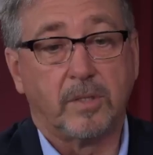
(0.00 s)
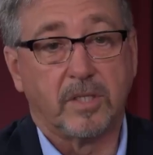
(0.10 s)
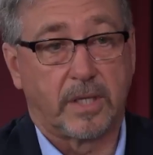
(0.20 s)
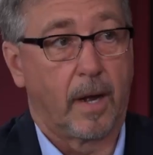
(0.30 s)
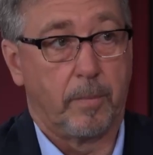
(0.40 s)
it's
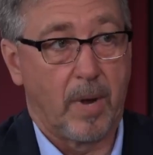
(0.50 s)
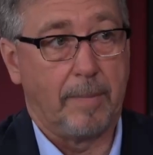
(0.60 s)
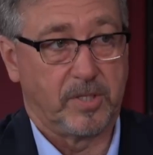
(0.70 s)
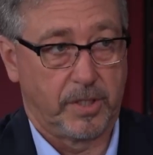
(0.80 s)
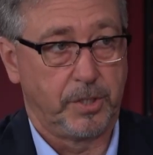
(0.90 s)
a scary
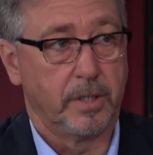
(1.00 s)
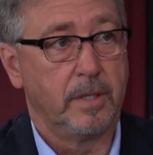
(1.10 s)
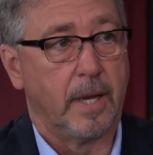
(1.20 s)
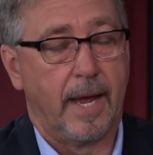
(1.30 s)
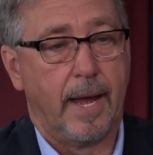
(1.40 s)

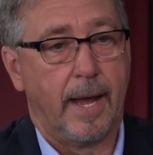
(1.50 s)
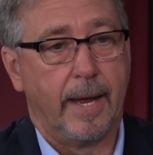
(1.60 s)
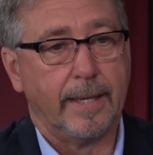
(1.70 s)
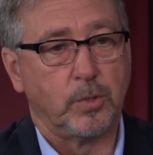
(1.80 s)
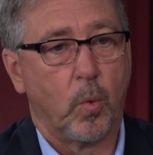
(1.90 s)
proposition.
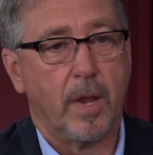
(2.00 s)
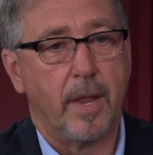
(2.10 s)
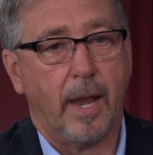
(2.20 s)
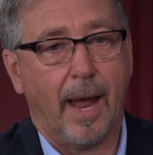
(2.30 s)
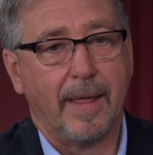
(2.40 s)
Uh, it's one
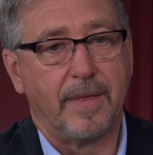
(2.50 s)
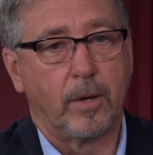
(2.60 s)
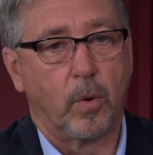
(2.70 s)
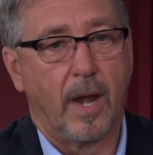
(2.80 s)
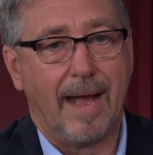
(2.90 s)
that I
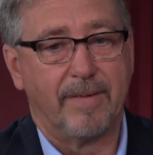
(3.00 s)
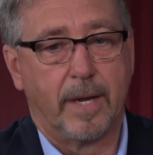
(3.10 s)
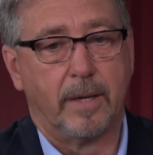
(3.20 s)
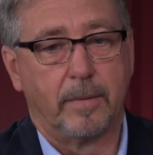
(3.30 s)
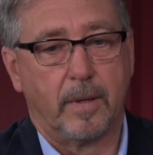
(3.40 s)
think we're having
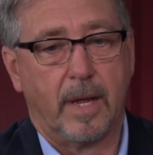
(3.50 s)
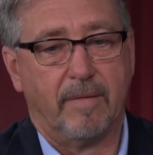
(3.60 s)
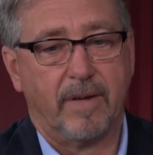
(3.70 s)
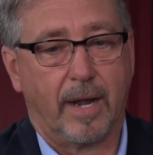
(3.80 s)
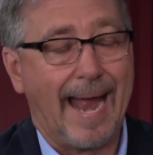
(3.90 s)
a, a
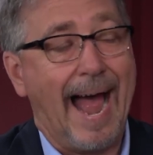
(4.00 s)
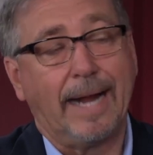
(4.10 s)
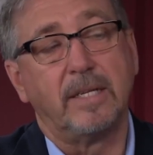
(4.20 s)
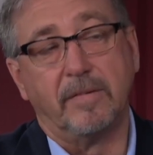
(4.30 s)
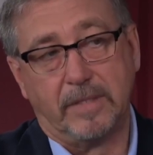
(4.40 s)
very
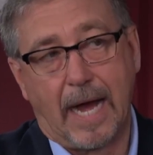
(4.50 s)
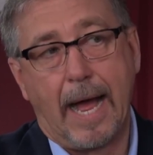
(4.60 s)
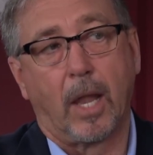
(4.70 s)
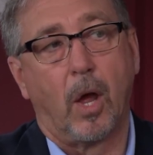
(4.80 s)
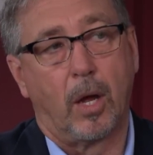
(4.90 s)
active
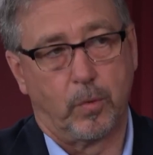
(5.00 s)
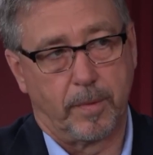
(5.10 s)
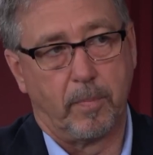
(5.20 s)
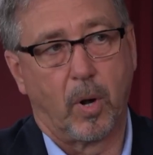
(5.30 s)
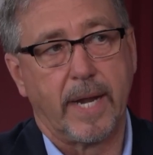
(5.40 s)
dialogue
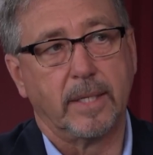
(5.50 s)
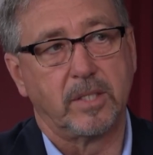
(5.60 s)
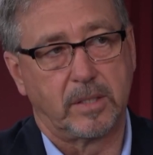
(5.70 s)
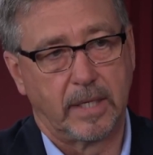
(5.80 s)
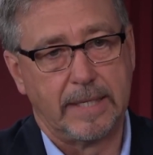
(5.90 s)
with
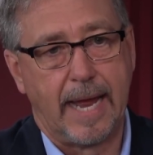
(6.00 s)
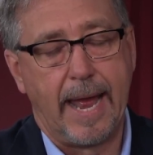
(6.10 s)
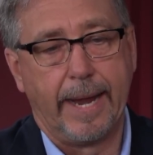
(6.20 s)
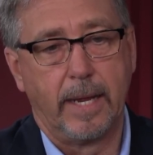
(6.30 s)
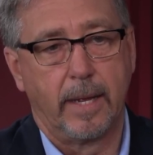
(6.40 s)
brands
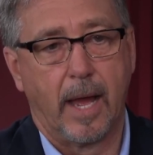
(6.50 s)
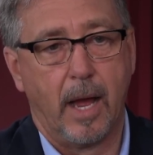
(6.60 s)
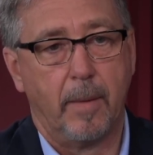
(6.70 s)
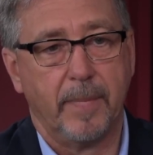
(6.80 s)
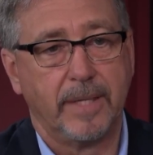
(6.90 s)
today.
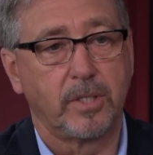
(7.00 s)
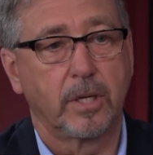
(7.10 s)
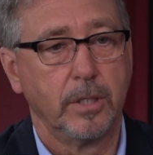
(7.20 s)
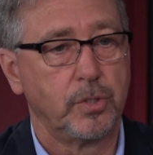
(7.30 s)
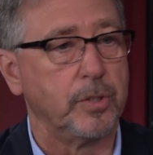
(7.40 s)
Um, it's a
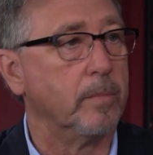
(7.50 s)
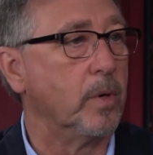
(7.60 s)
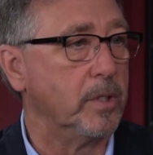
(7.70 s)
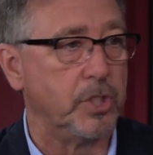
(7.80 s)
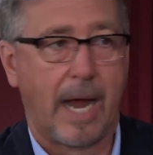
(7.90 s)

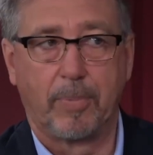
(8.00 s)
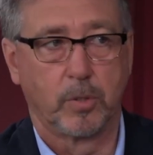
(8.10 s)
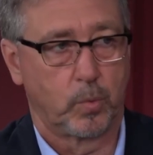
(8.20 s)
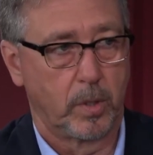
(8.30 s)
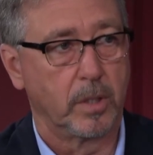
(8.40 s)
consumer and
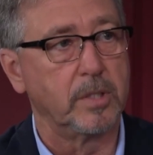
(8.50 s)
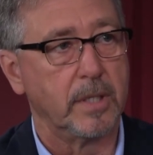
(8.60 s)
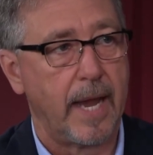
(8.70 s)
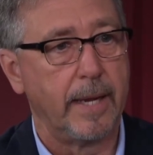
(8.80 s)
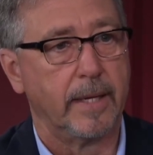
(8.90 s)
shopper's world
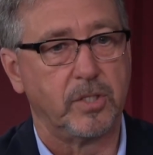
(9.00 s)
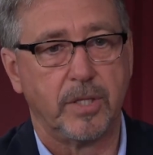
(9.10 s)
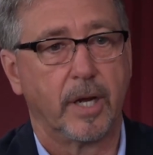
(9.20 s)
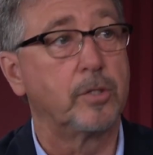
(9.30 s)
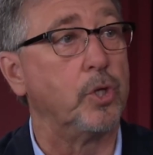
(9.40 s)
today. It's
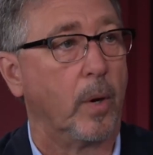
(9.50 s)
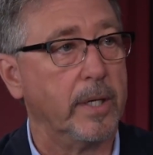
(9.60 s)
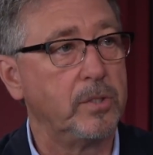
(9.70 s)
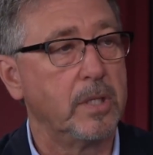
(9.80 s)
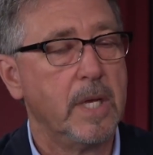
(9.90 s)
their
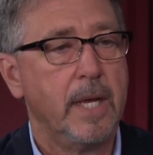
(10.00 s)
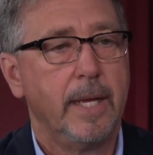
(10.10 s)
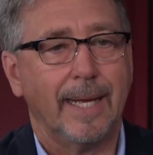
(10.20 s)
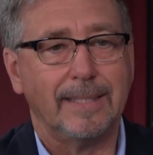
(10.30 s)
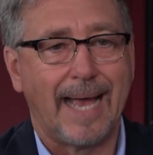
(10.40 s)
choice.
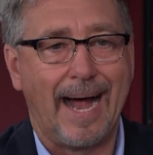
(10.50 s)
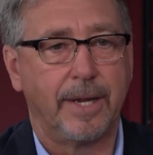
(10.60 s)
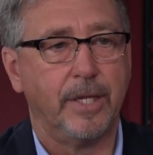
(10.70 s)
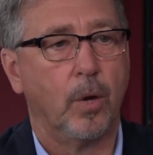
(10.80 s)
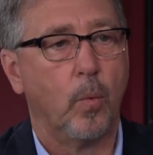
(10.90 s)
It's how
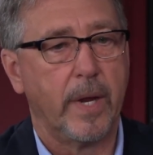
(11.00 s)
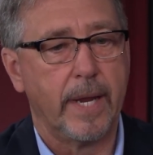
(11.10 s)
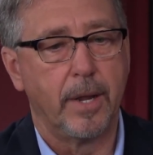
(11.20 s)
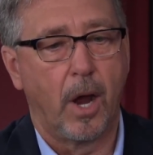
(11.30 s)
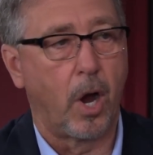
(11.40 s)
do you
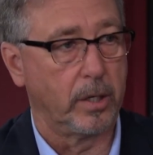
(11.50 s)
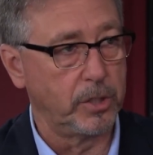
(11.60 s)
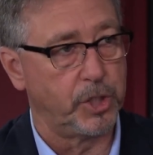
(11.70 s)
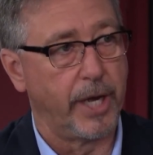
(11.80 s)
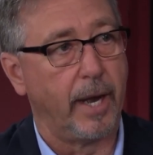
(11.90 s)
win
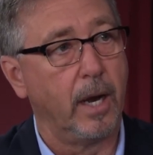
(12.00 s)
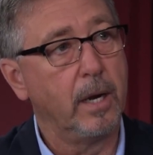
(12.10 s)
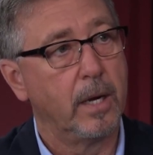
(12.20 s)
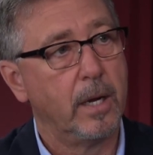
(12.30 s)
heart share